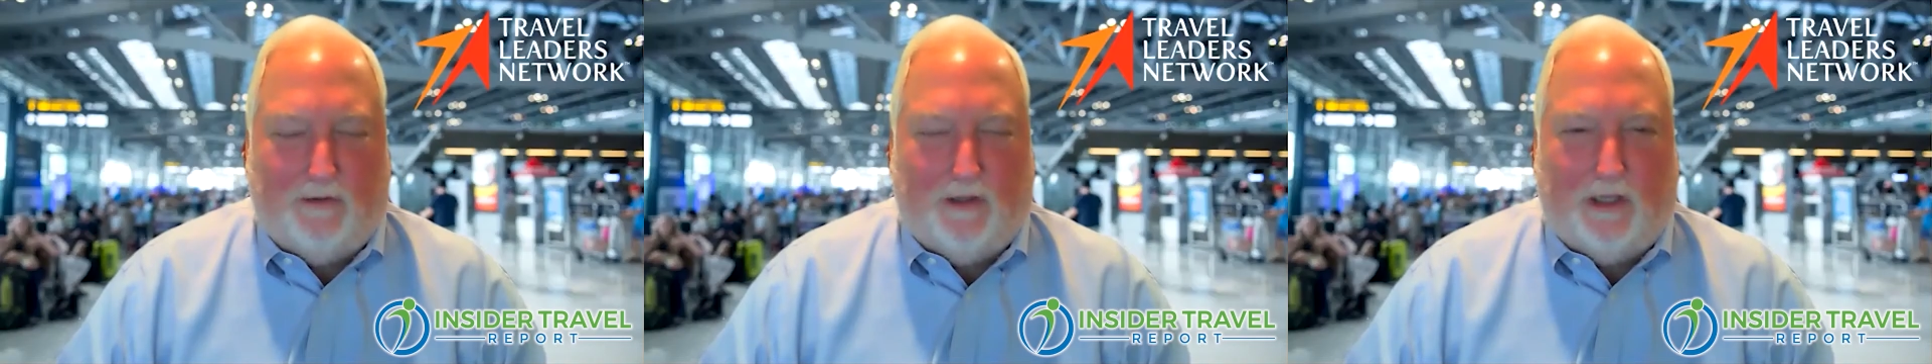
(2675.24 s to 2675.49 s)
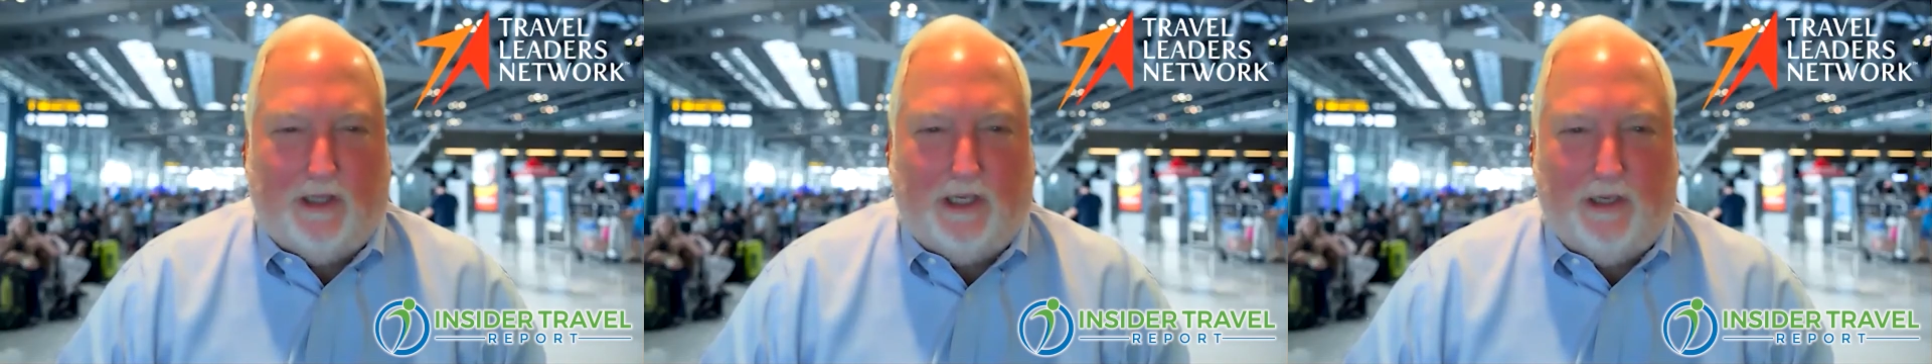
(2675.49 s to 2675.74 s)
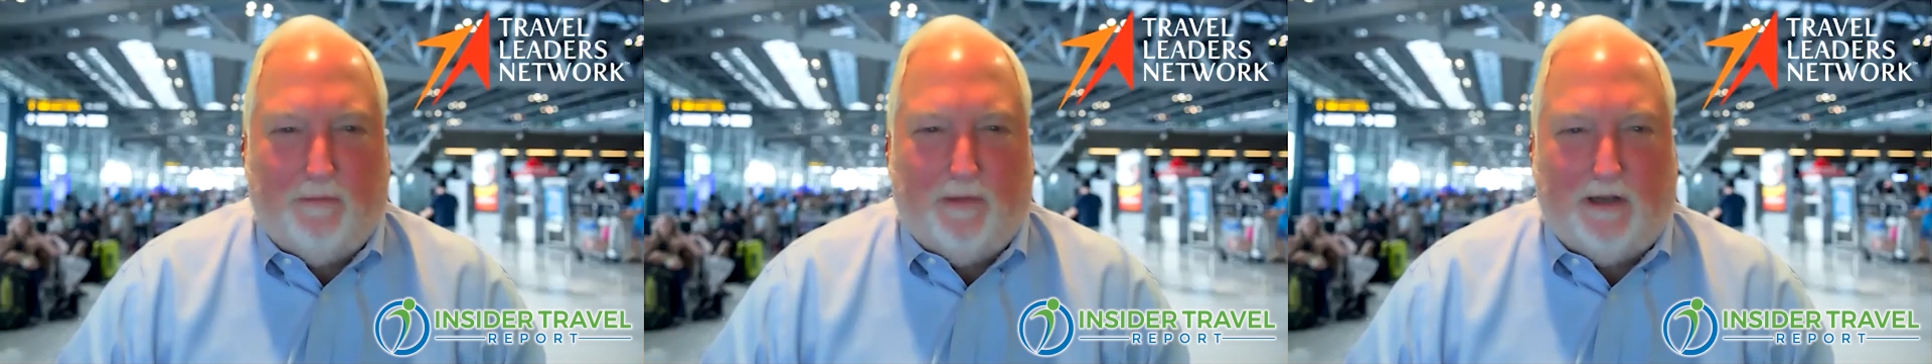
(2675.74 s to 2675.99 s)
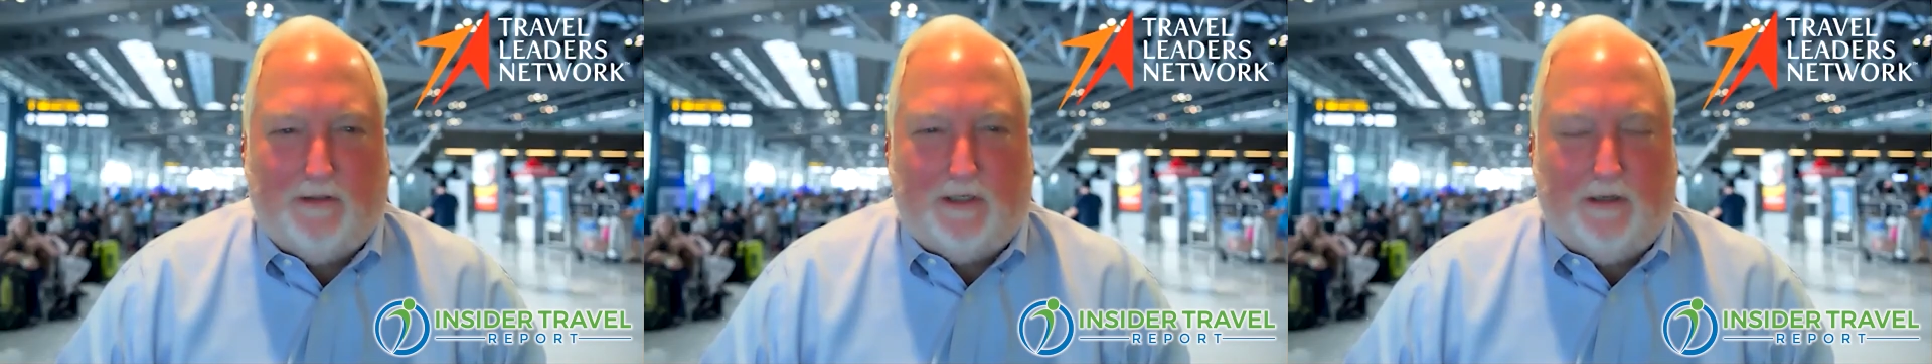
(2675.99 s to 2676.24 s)
the
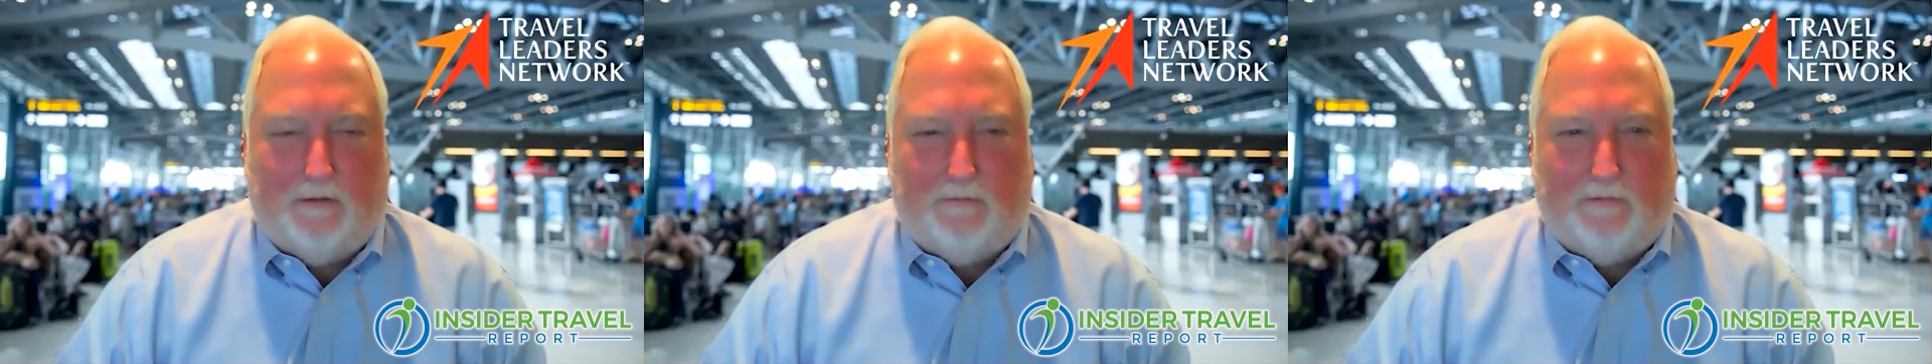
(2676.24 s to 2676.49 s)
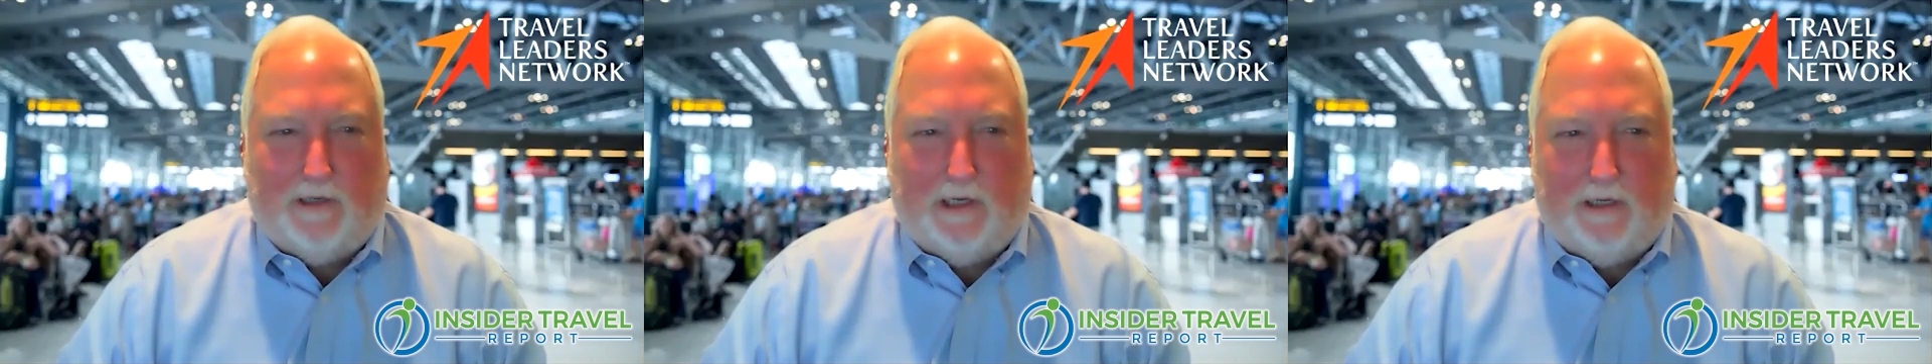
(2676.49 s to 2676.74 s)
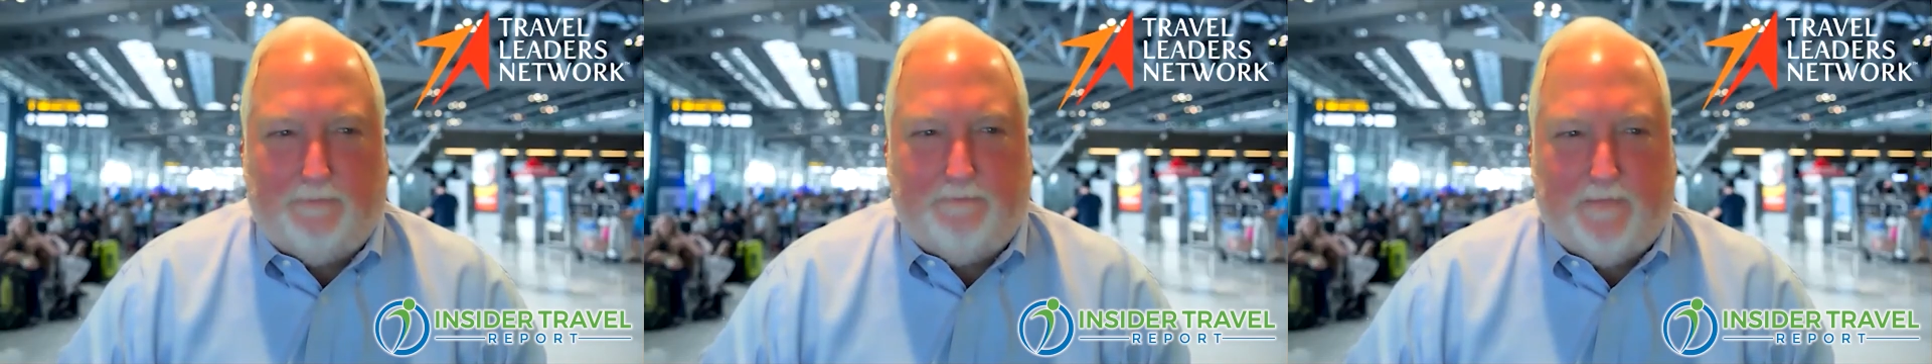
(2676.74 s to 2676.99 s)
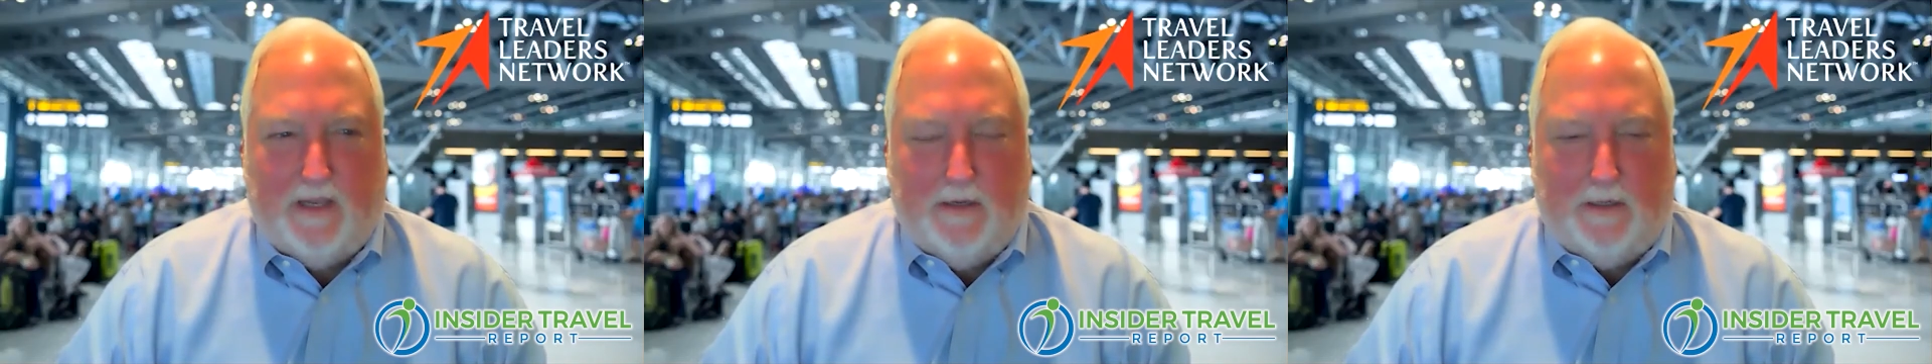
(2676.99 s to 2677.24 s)
amount of, uh,
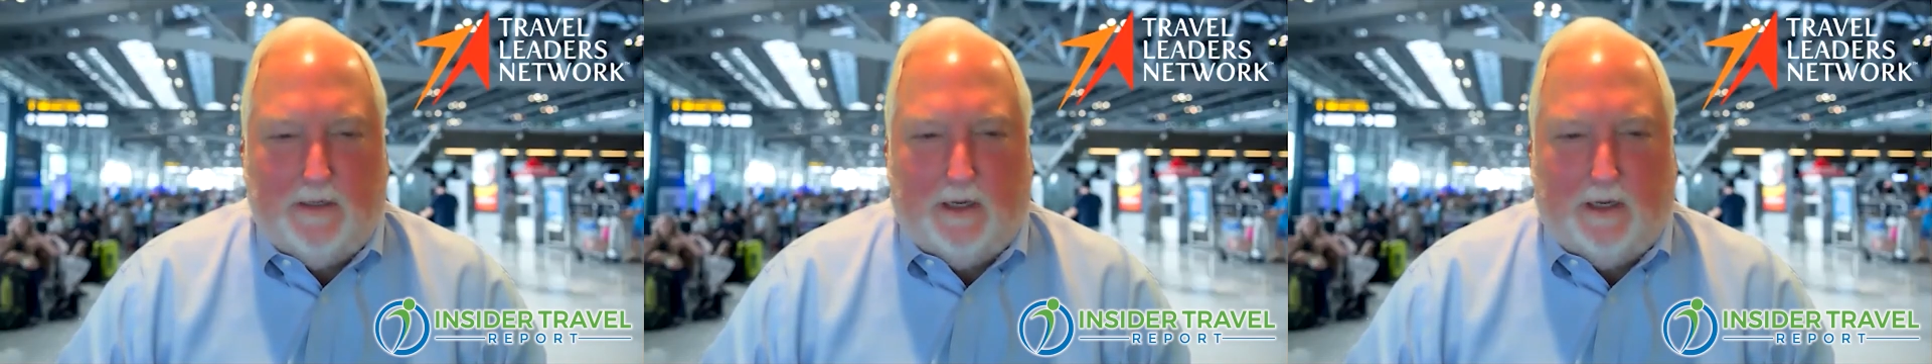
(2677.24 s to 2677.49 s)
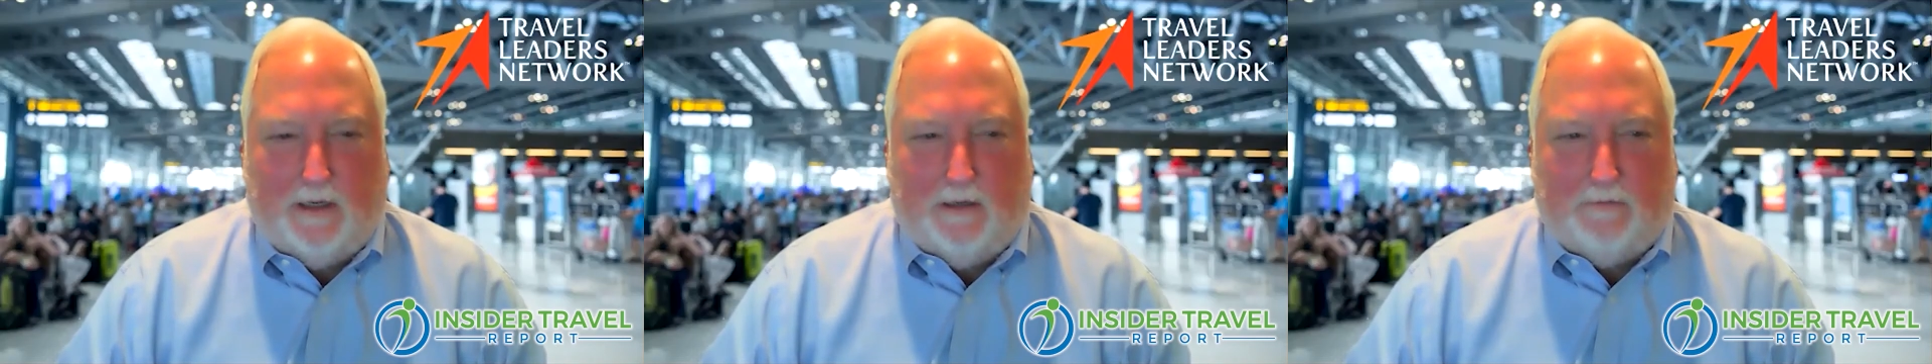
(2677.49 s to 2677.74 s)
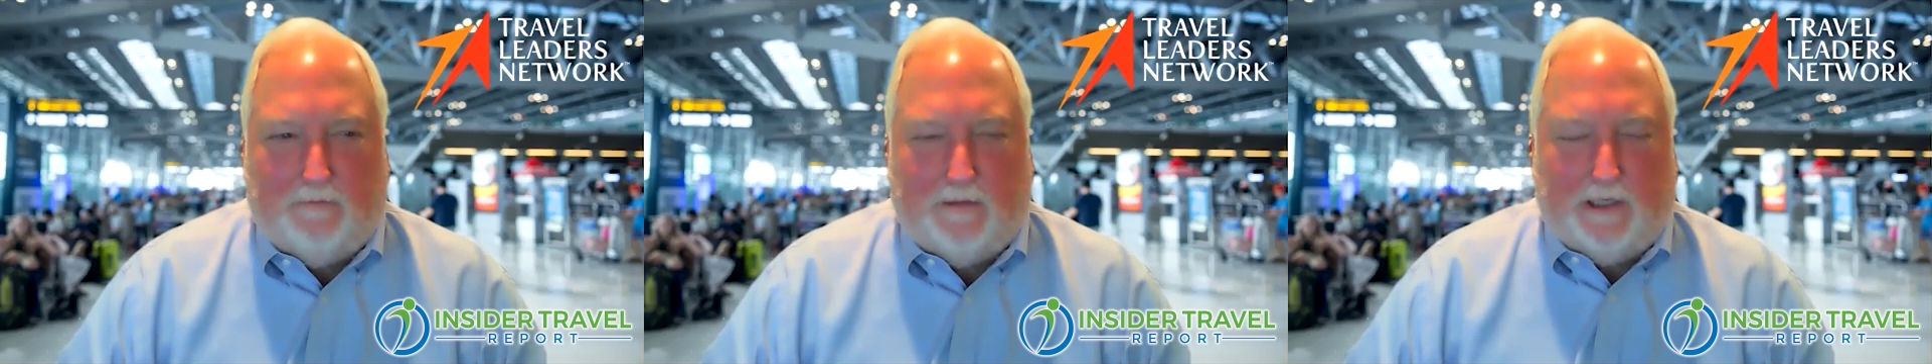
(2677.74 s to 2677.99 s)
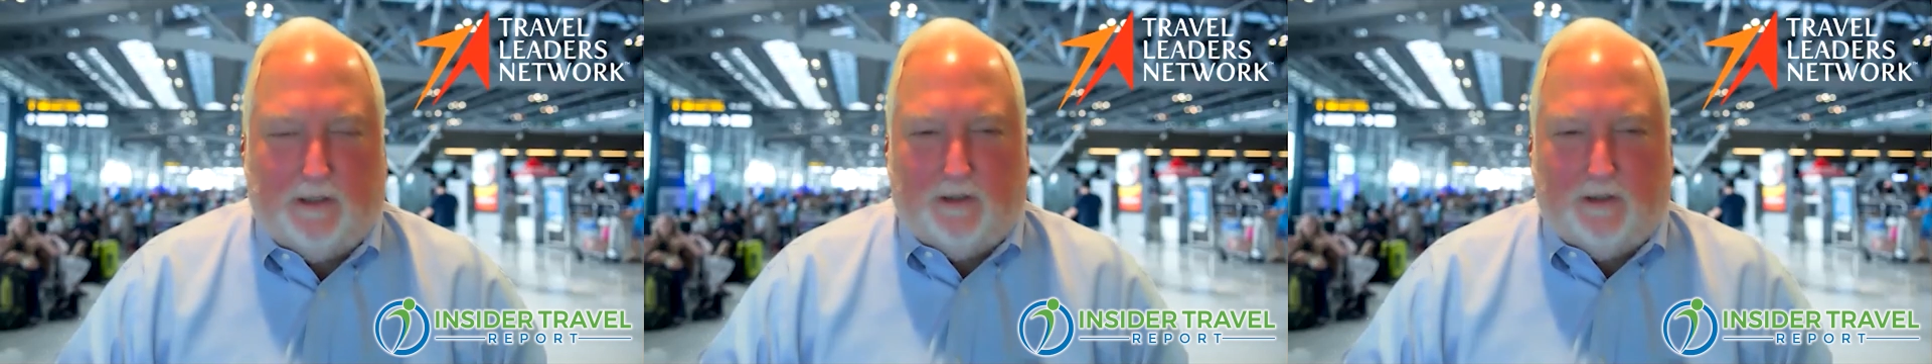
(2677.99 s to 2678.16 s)
of uh,